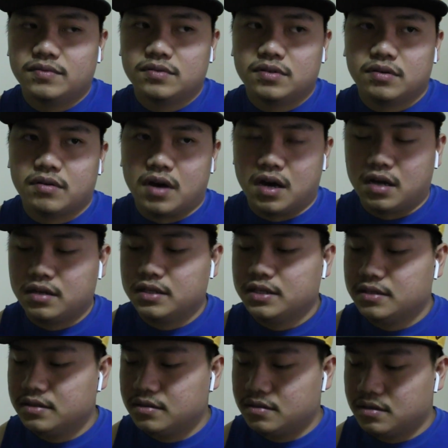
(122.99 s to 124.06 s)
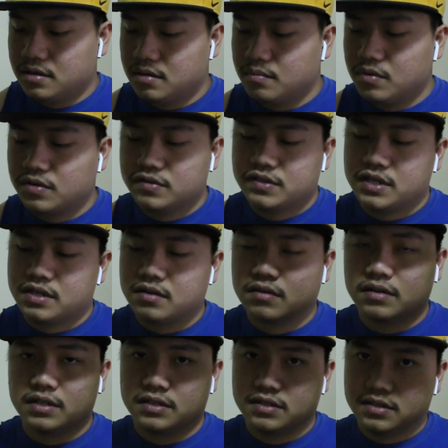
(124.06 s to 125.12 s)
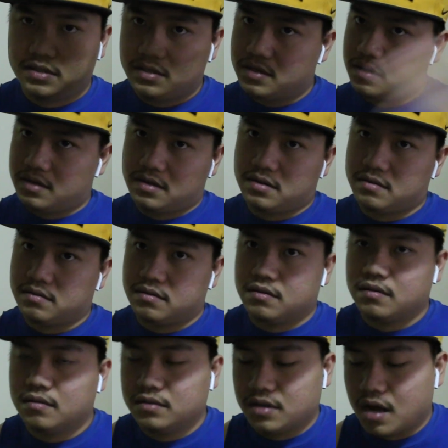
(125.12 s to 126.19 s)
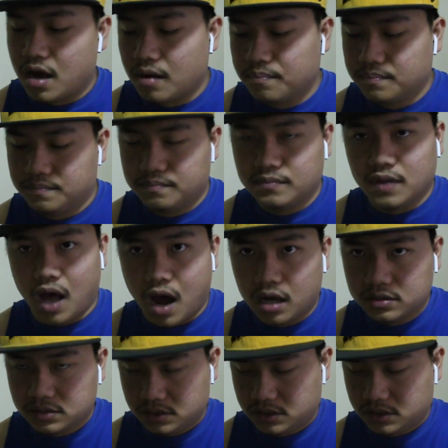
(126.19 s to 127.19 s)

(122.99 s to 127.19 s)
you know Harley motorcycle, is the top notch